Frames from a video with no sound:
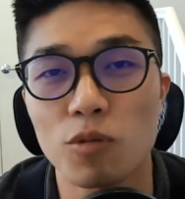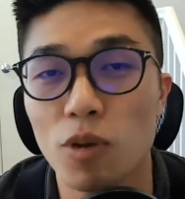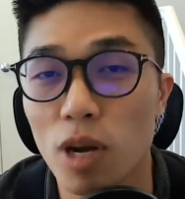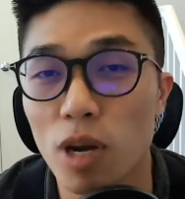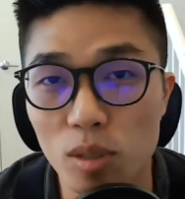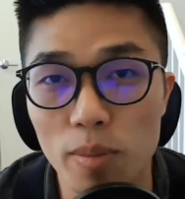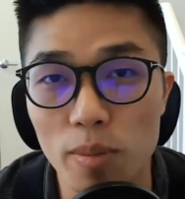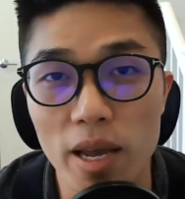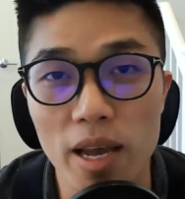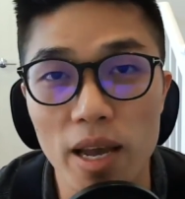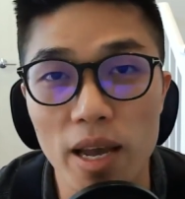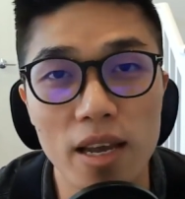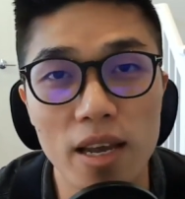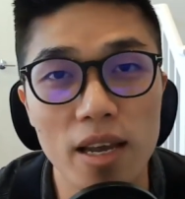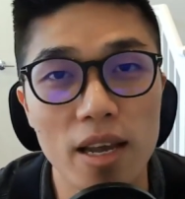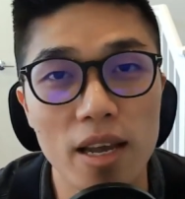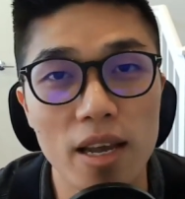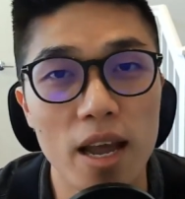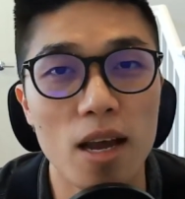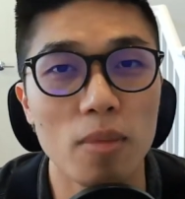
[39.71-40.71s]

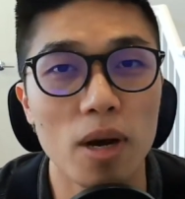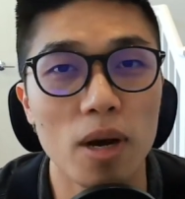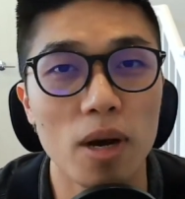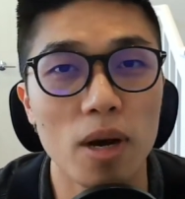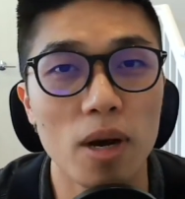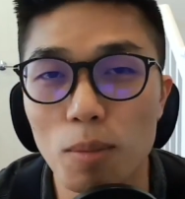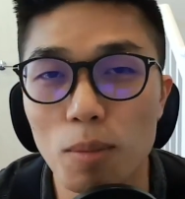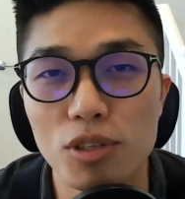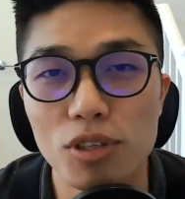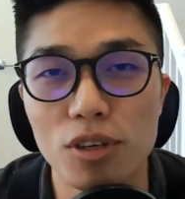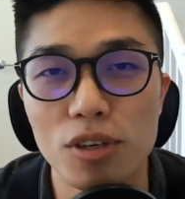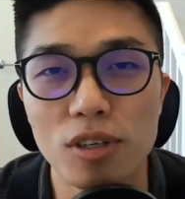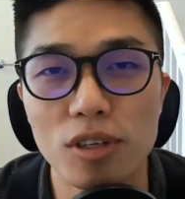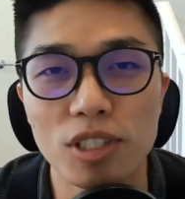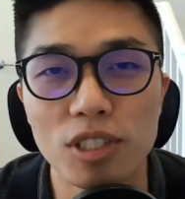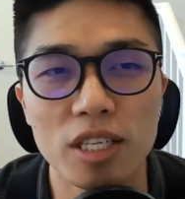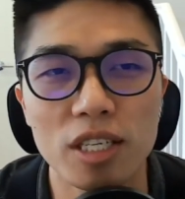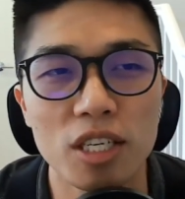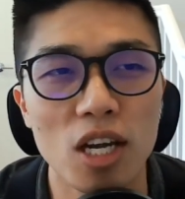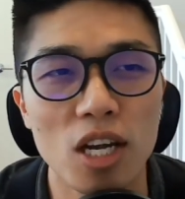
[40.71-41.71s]
resume and my job
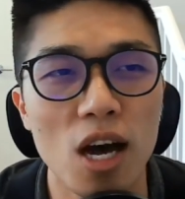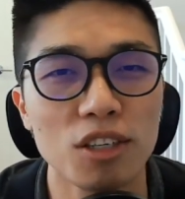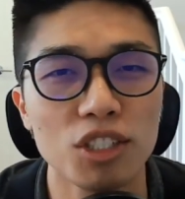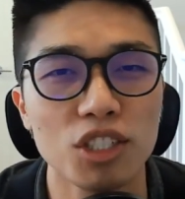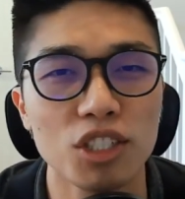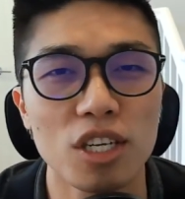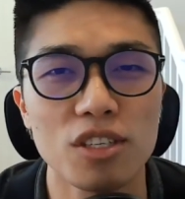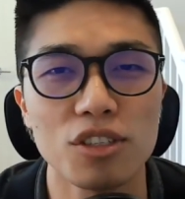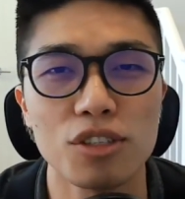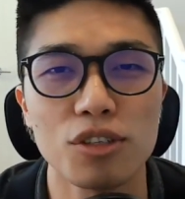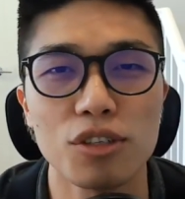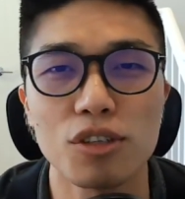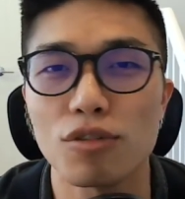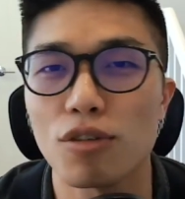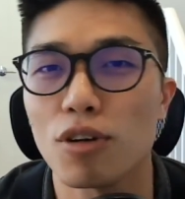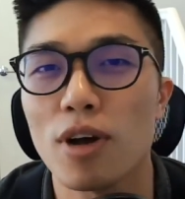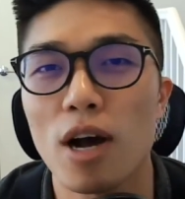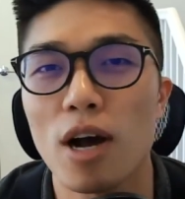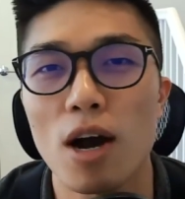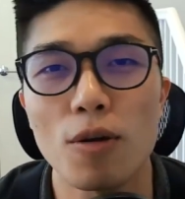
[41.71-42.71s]
search and not just to
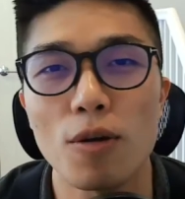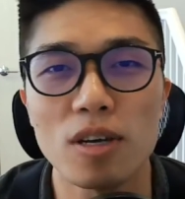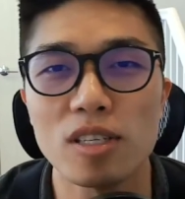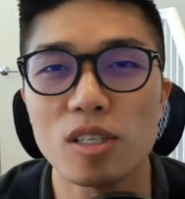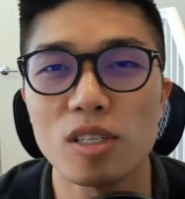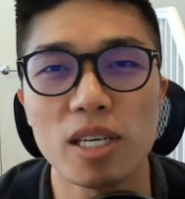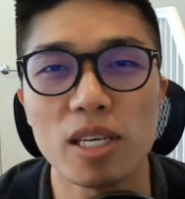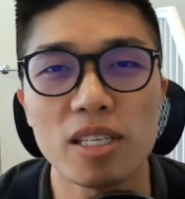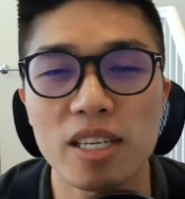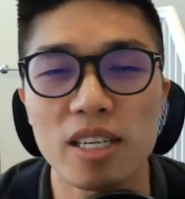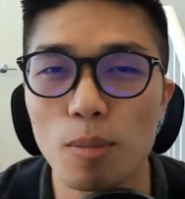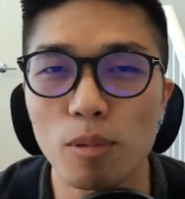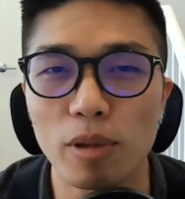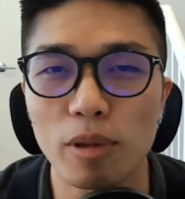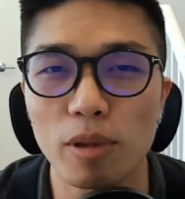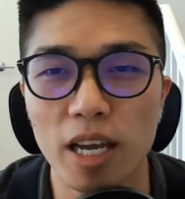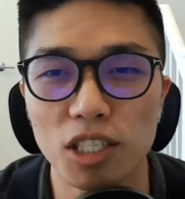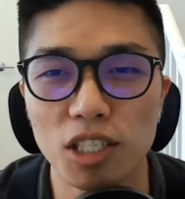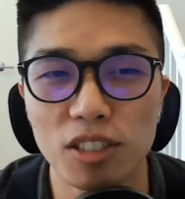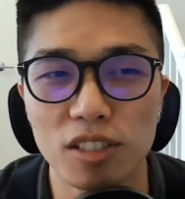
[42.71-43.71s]
throw out resumes and
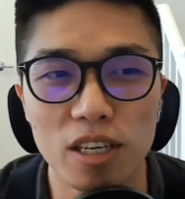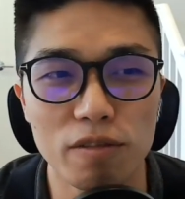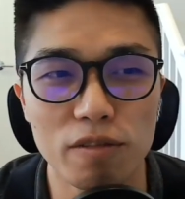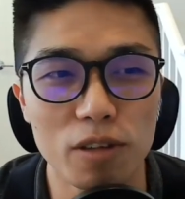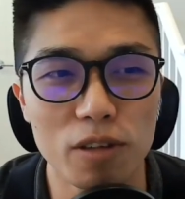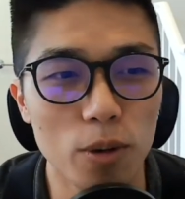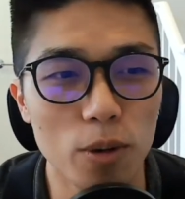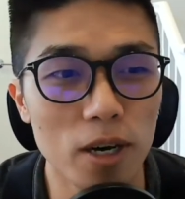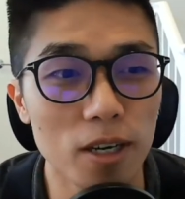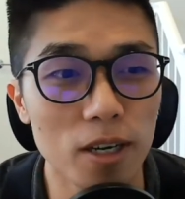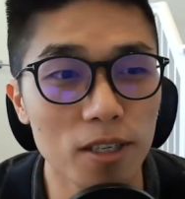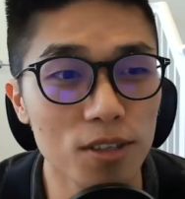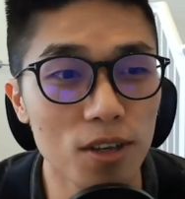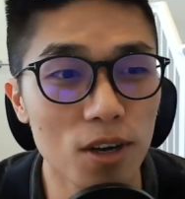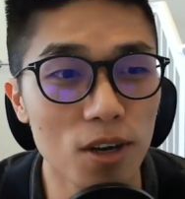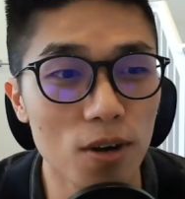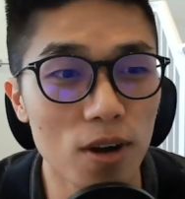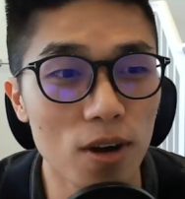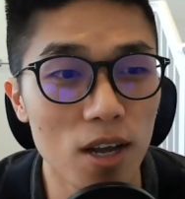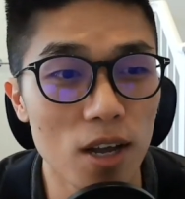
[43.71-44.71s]
applications everywhere.
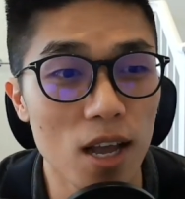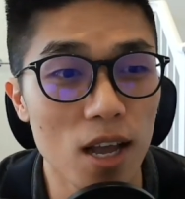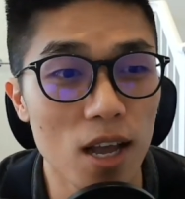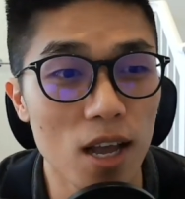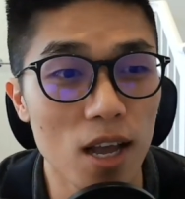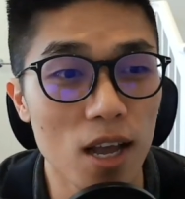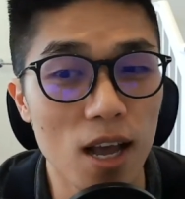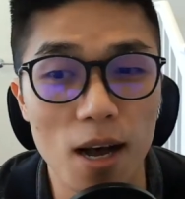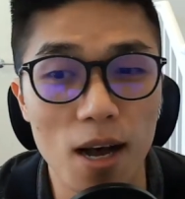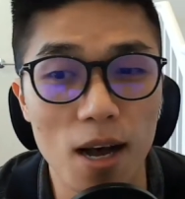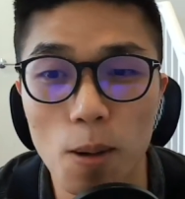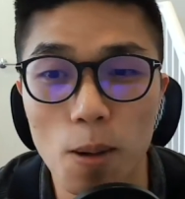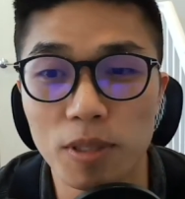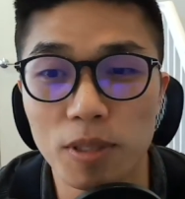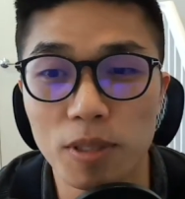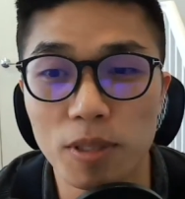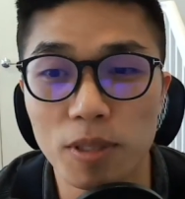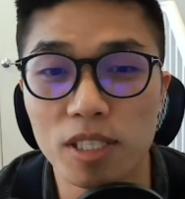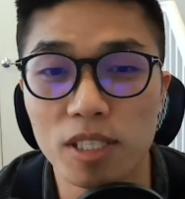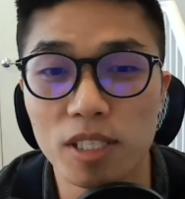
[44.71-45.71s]
So
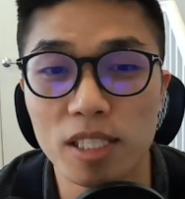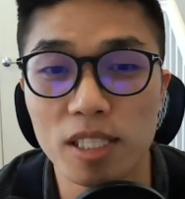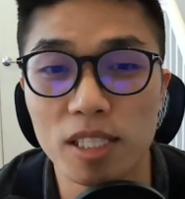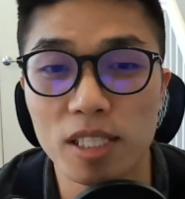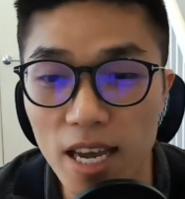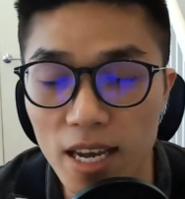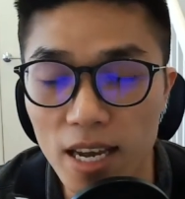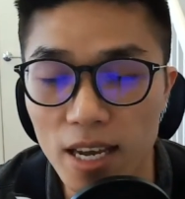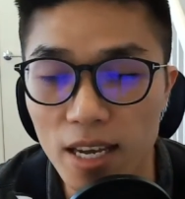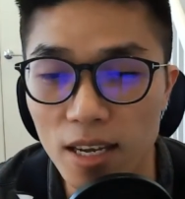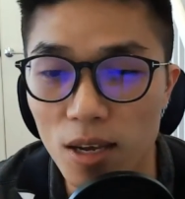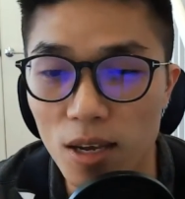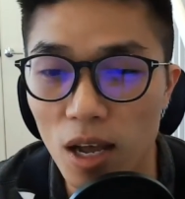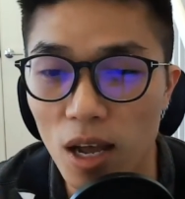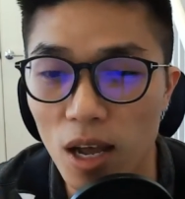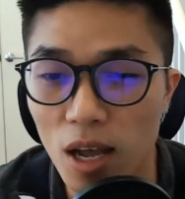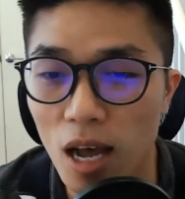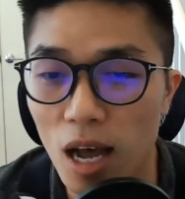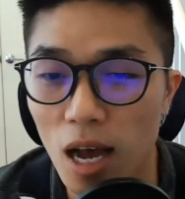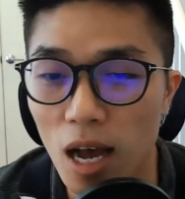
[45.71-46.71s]
today
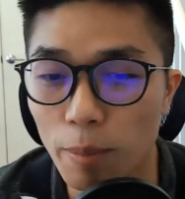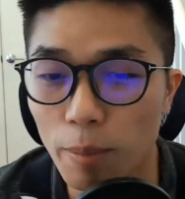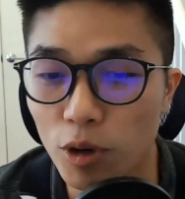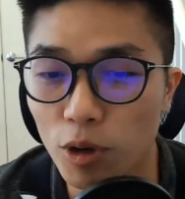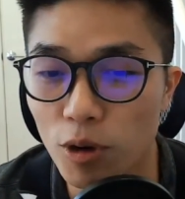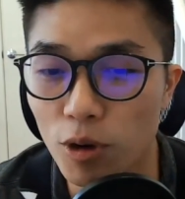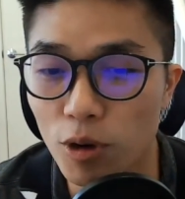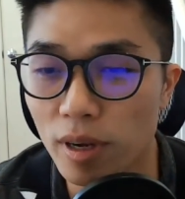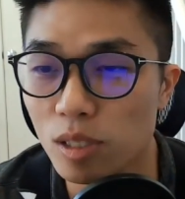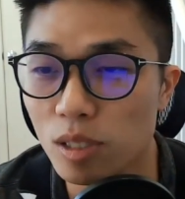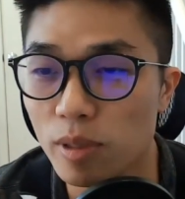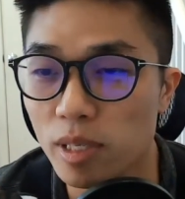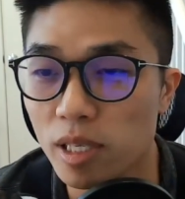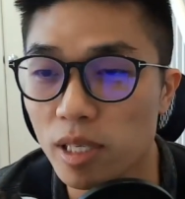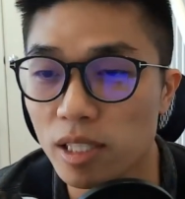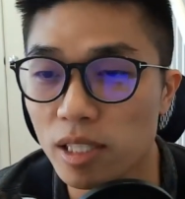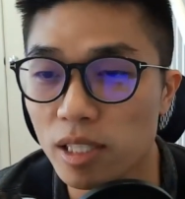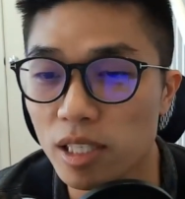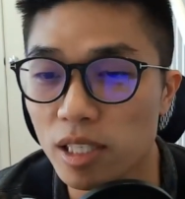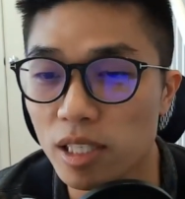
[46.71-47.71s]
I'm going to
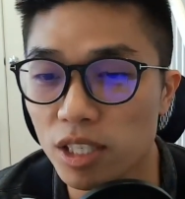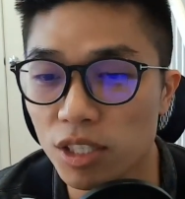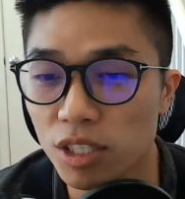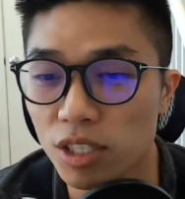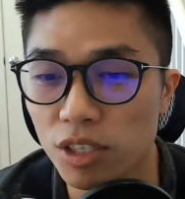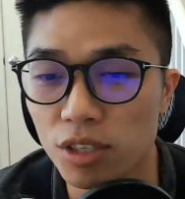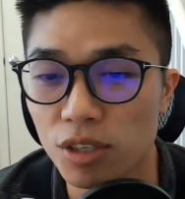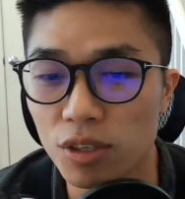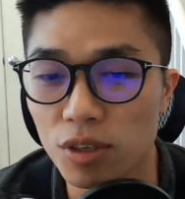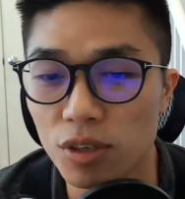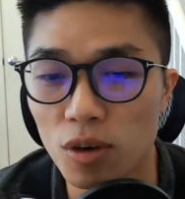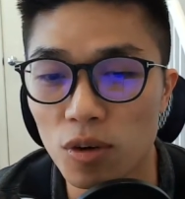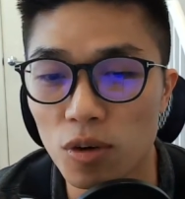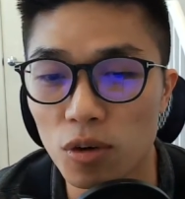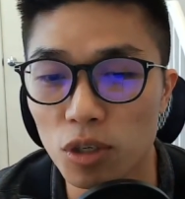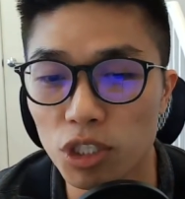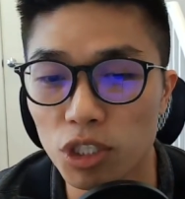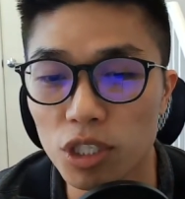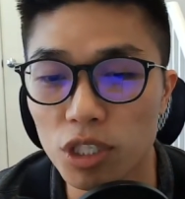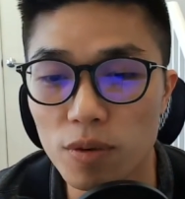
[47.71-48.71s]
be teaching you
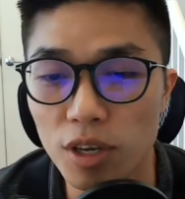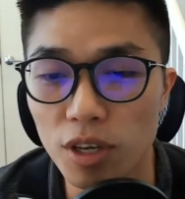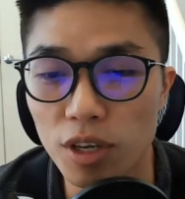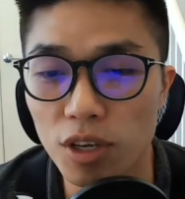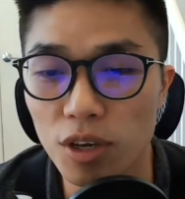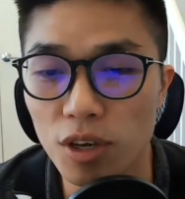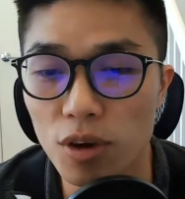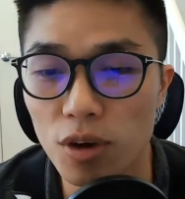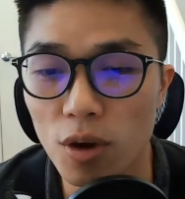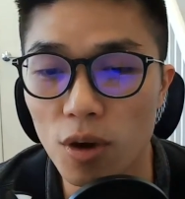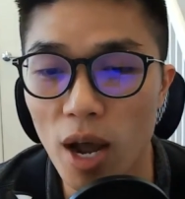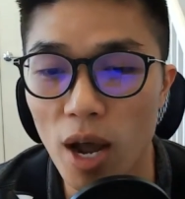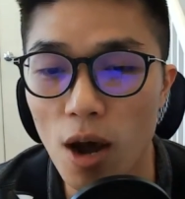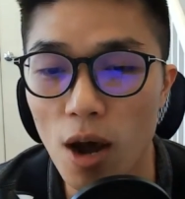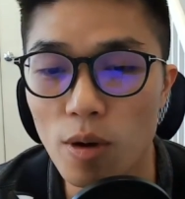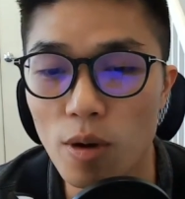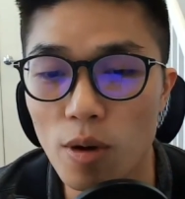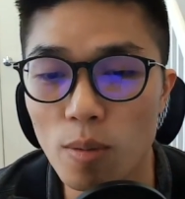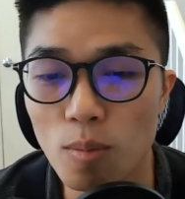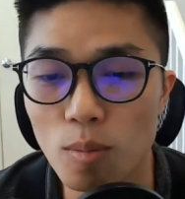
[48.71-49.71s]
or showing you
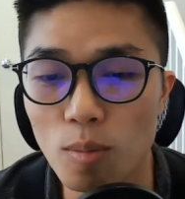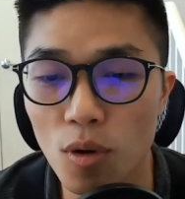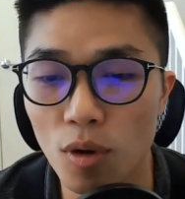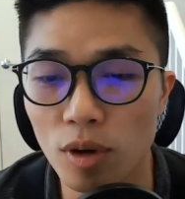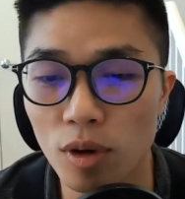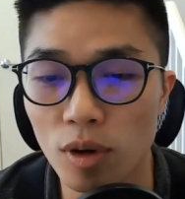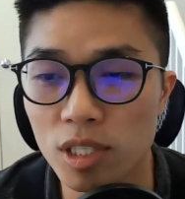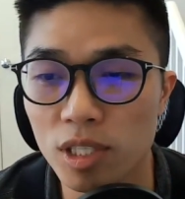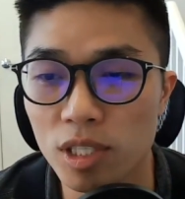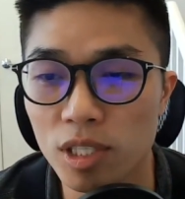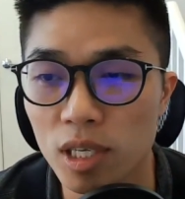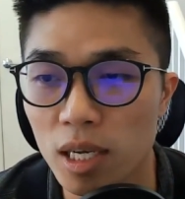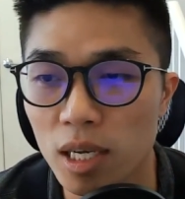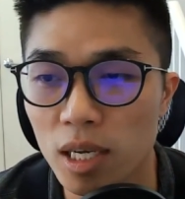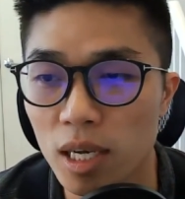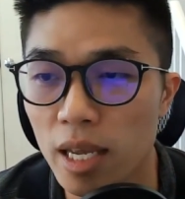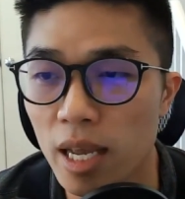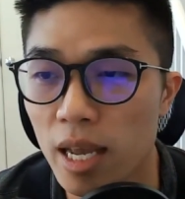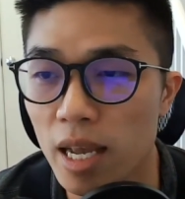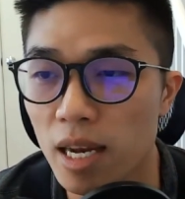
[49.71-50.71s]
how important
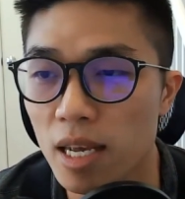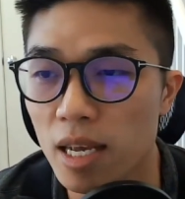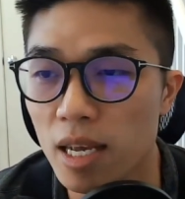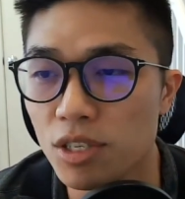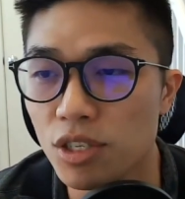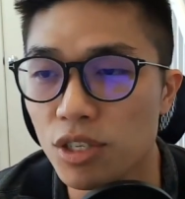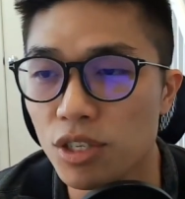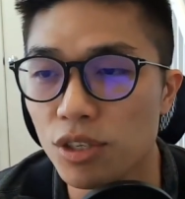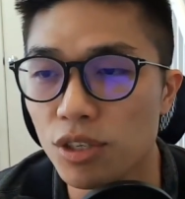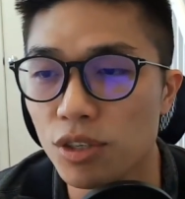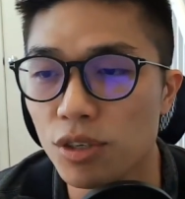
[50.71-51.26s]
it is